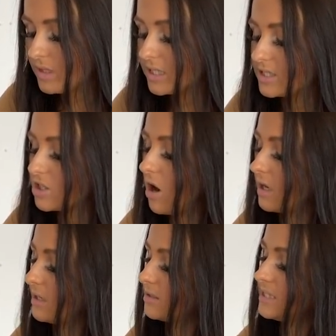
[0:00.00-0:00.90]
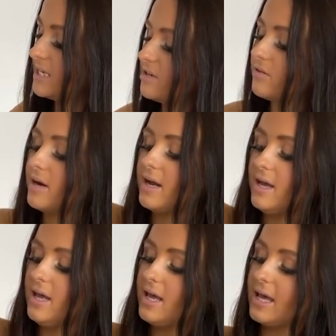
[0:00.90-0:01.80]
It's got a little secret
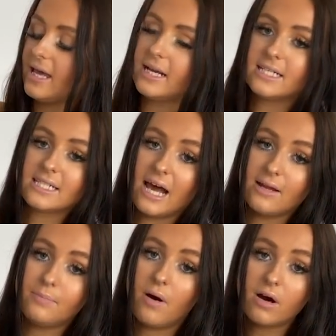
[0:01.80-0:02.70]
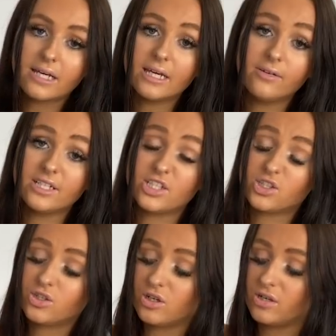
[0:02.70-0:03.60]
inside pocket, which is
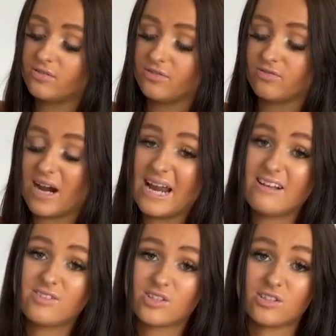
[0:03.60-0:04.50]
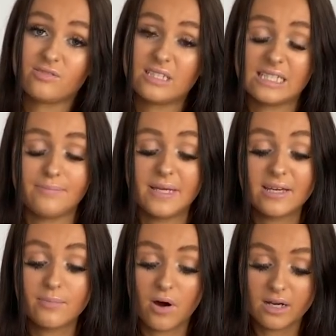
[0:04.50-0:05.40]
good for raves because obviously
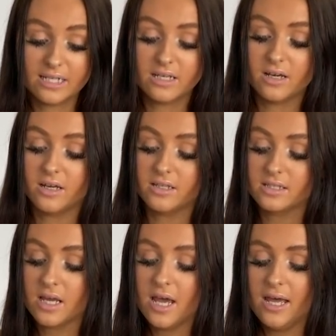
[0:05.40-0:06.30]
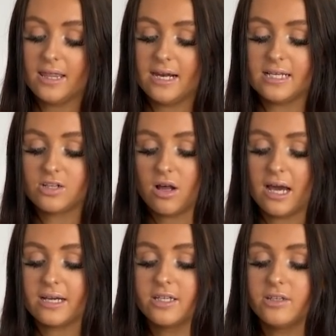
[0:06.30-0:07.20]
pickpocketers. And it's got
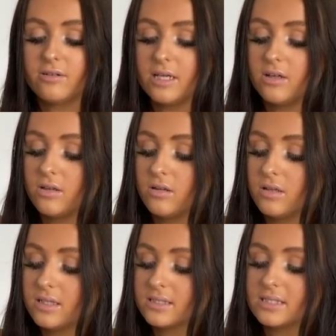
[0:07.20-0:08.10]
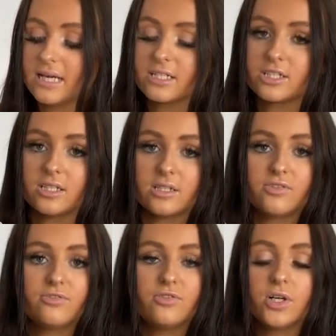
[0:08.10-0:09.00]
like a cute little section at the
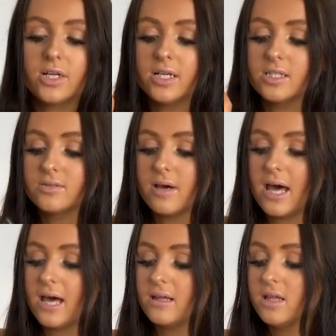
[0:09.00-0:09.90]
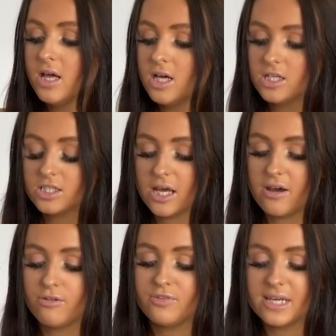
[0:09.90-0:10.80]
front as well.
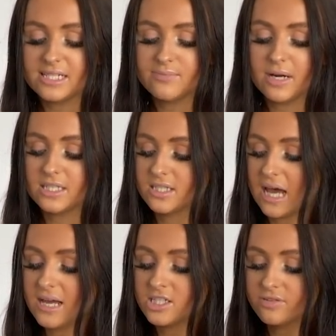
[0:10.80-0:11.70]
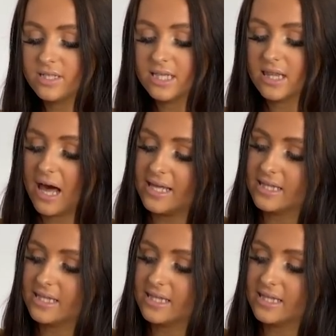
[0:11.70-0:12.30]
So first impressions, I actually really like